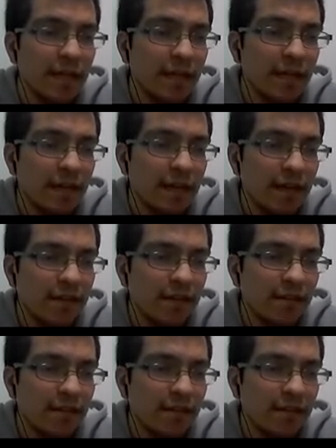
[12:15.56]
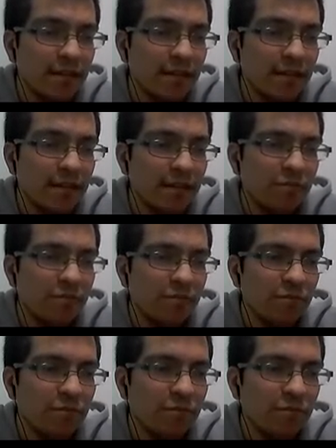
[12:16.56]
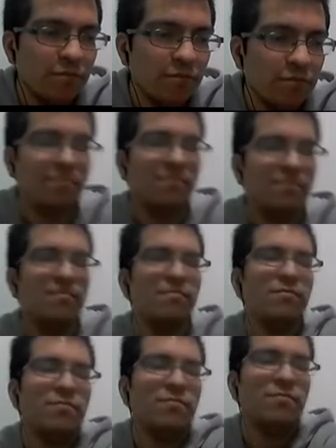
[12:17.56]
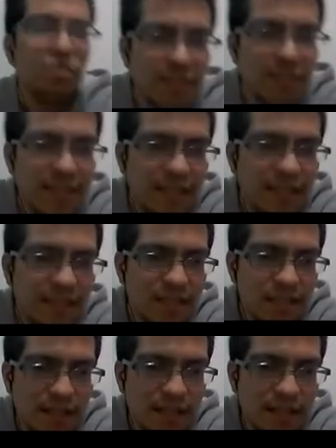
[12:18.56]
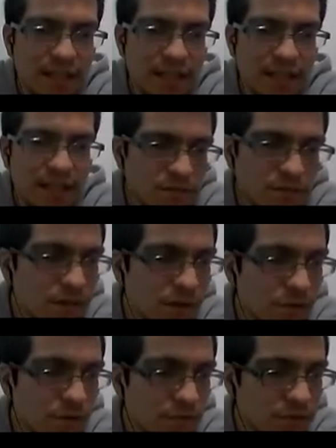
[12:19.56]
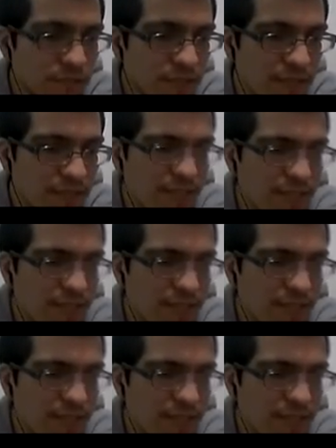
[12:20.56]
And we plot them using data shader because it looks nice.